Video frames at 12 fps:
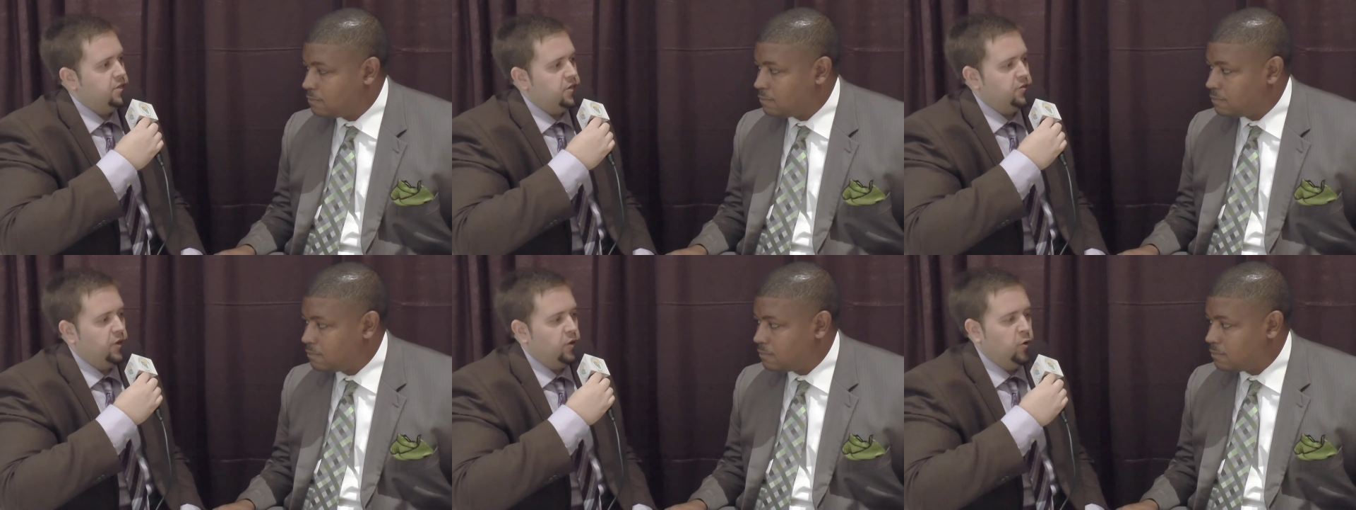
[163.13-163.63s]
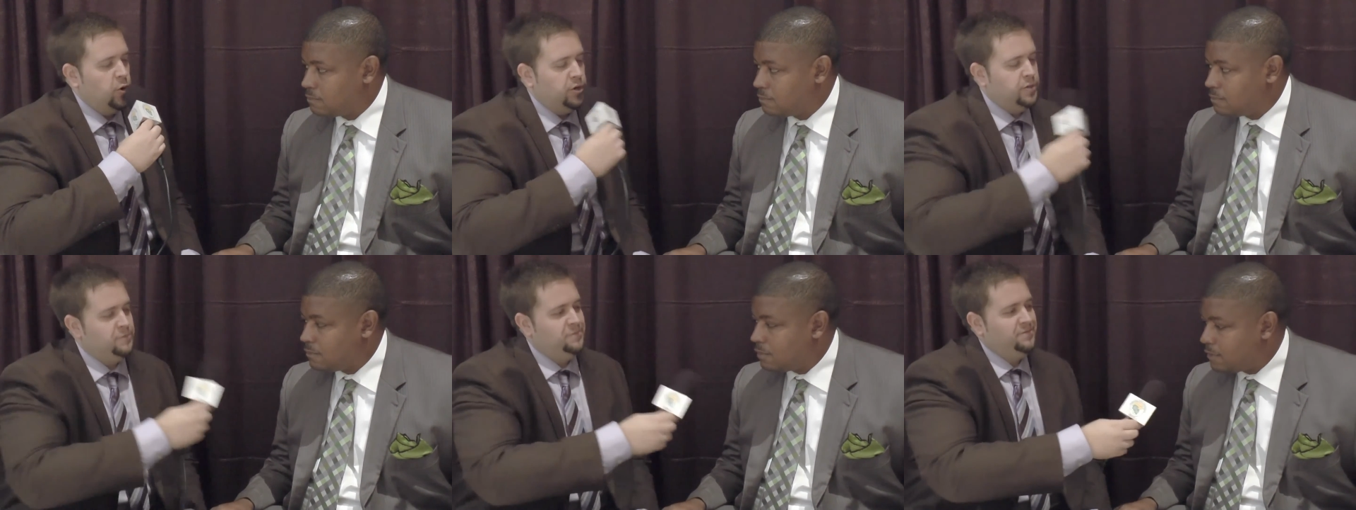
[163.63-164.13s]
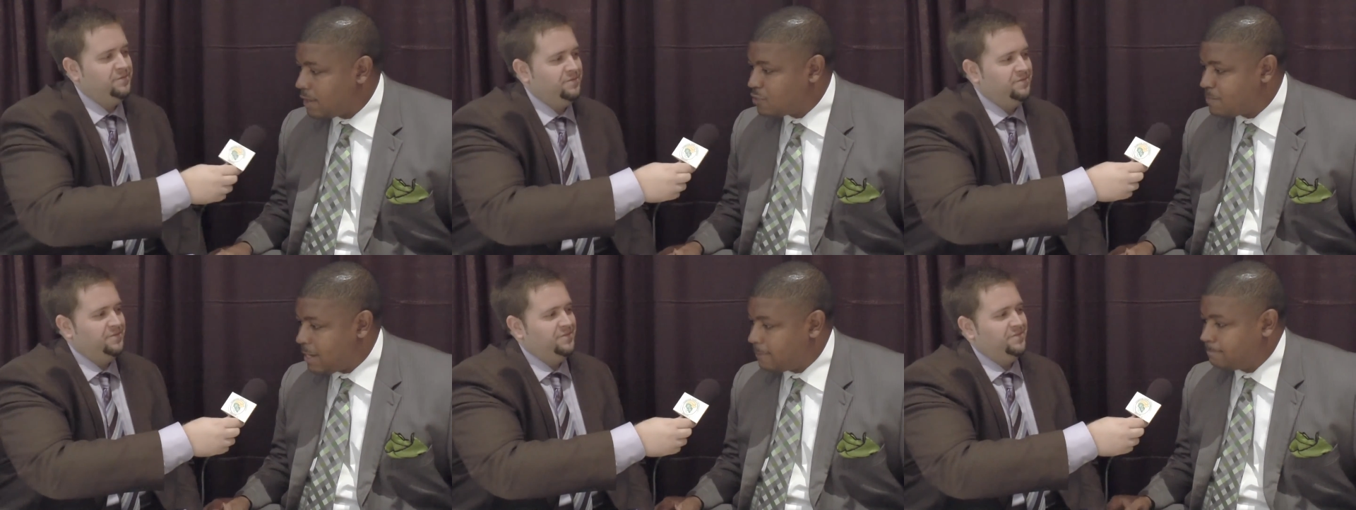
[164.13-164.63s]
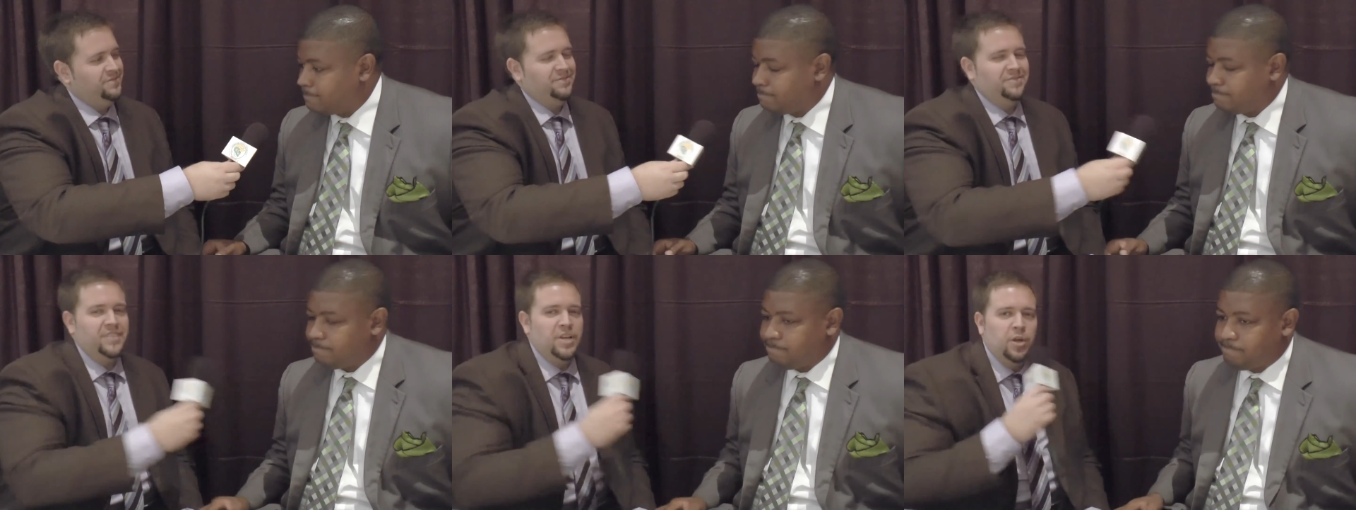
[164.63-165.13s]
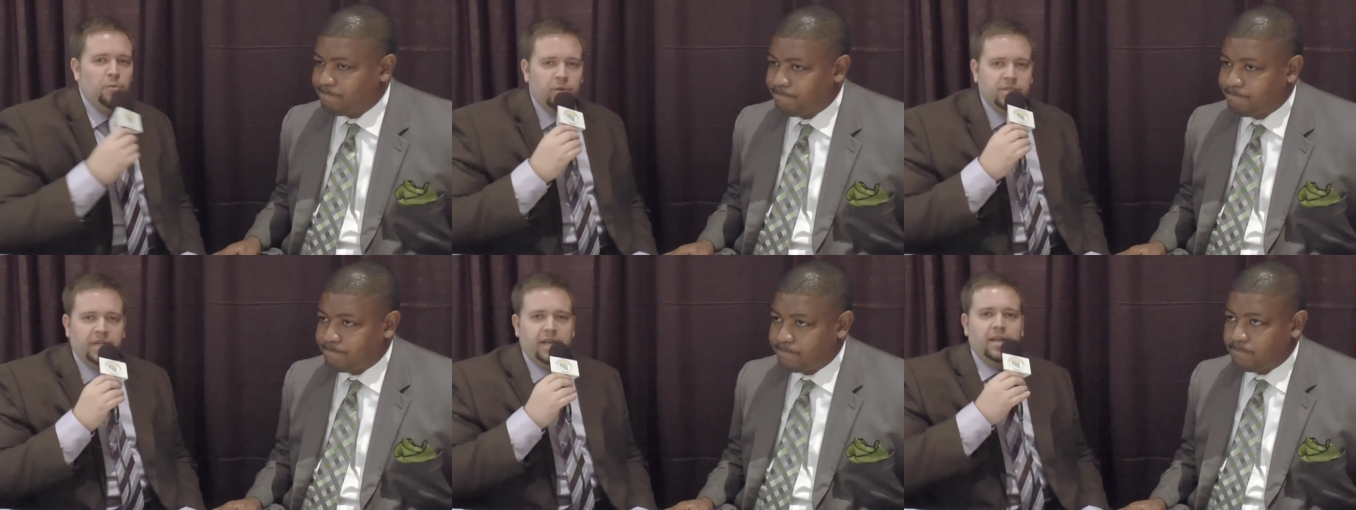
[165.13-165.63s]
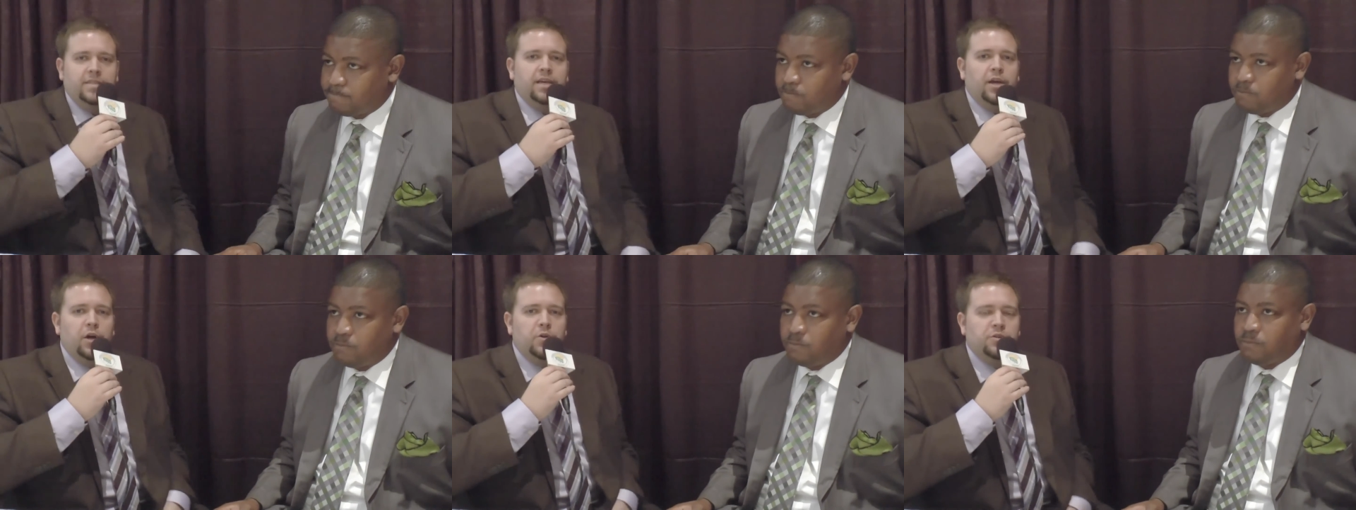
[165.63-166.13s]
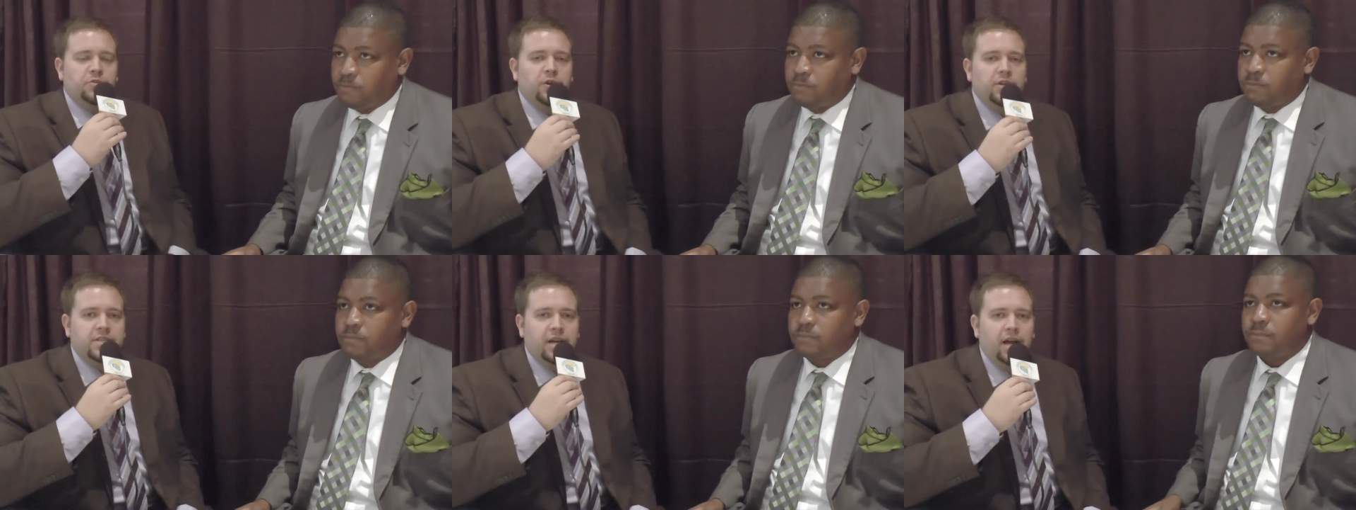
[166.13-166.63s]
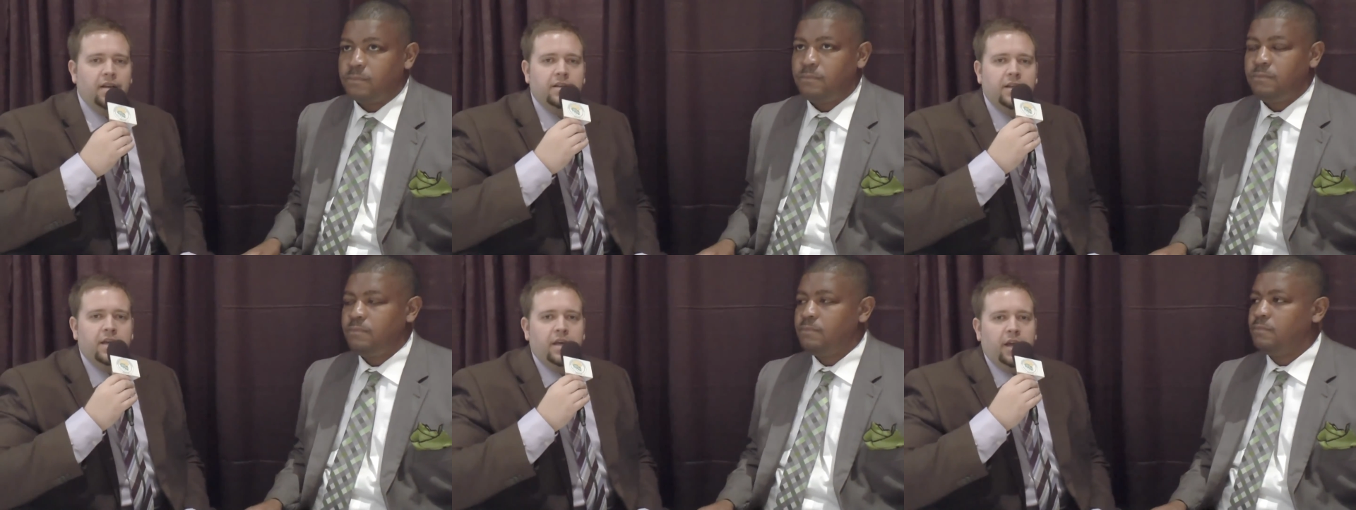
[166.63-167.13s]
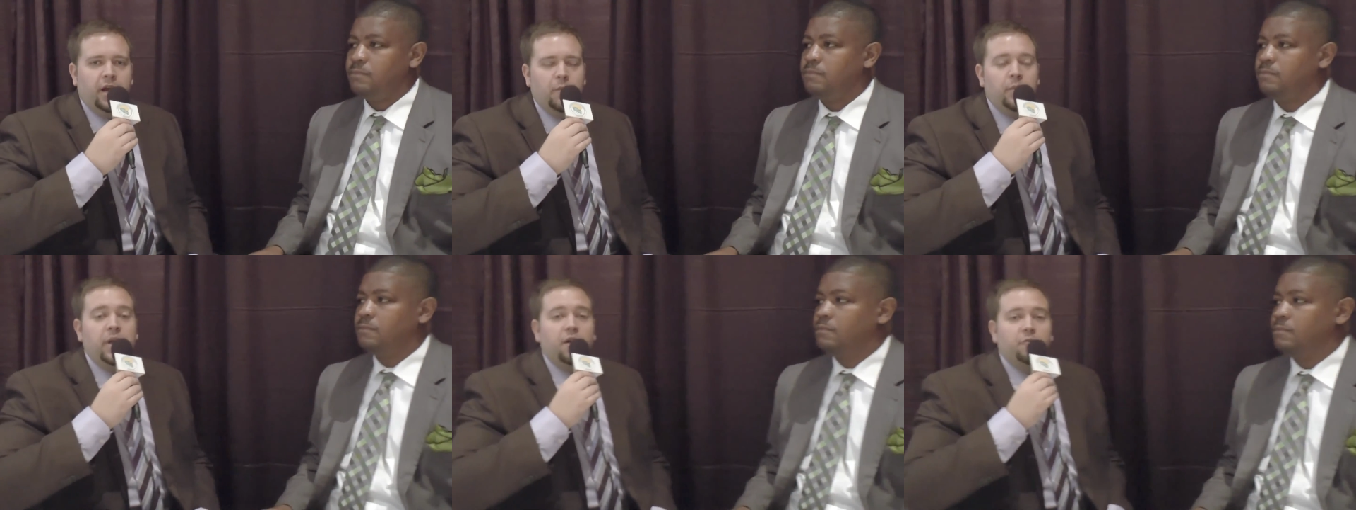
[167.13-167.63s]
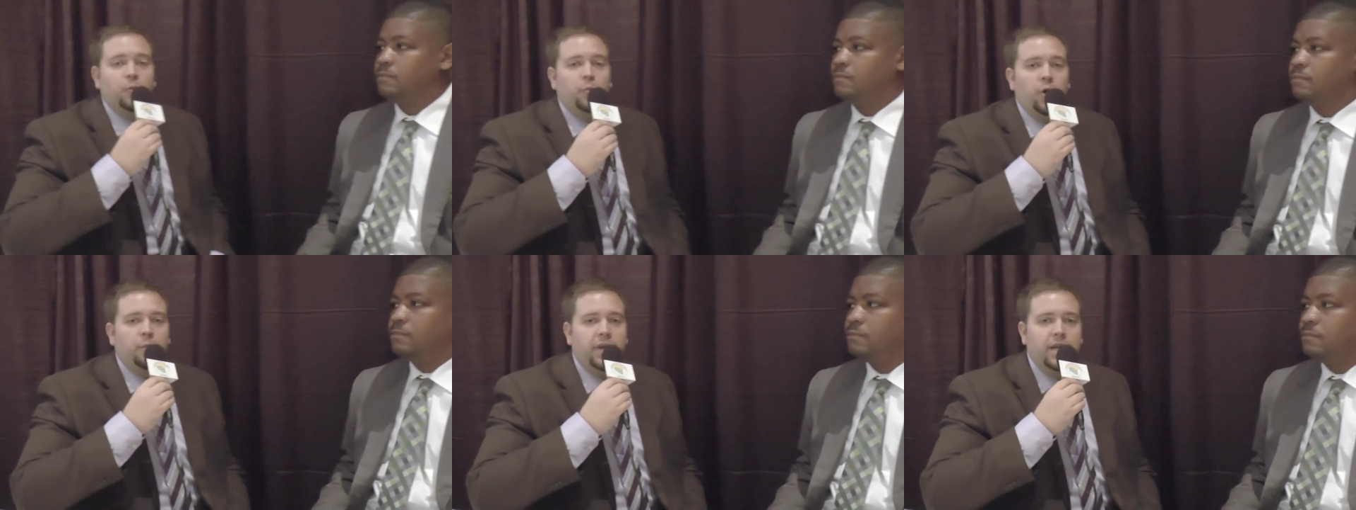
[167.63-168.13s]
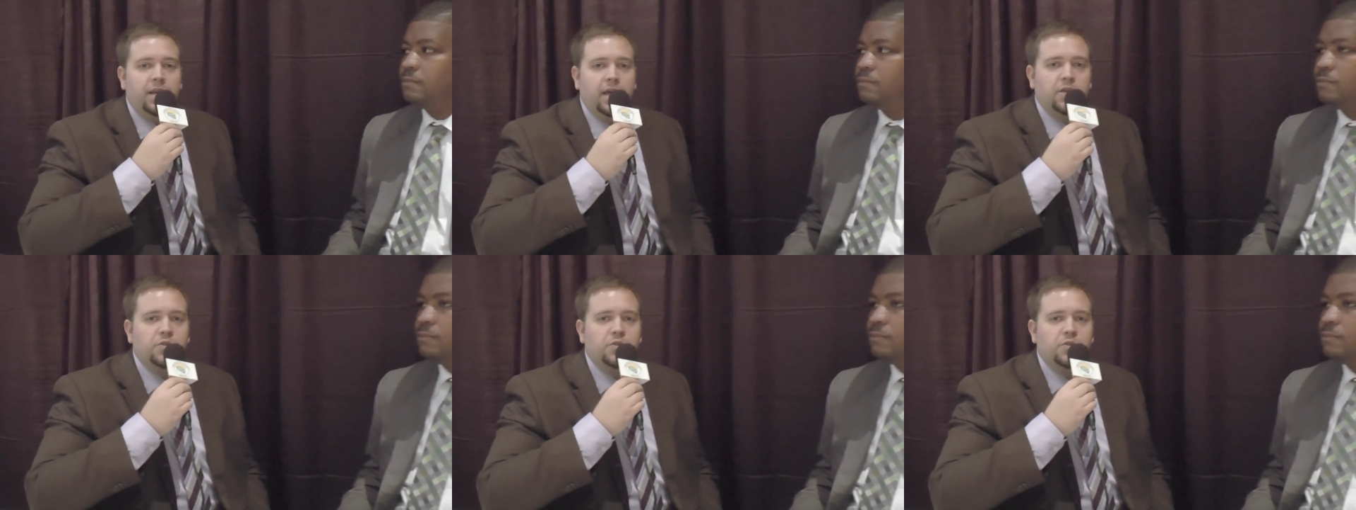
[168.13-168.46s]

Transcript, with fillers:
Speaker 1: just around the corner. Thanks, Matt. Once again, that's head coach Latrell Scott here at MEAC Football Media Day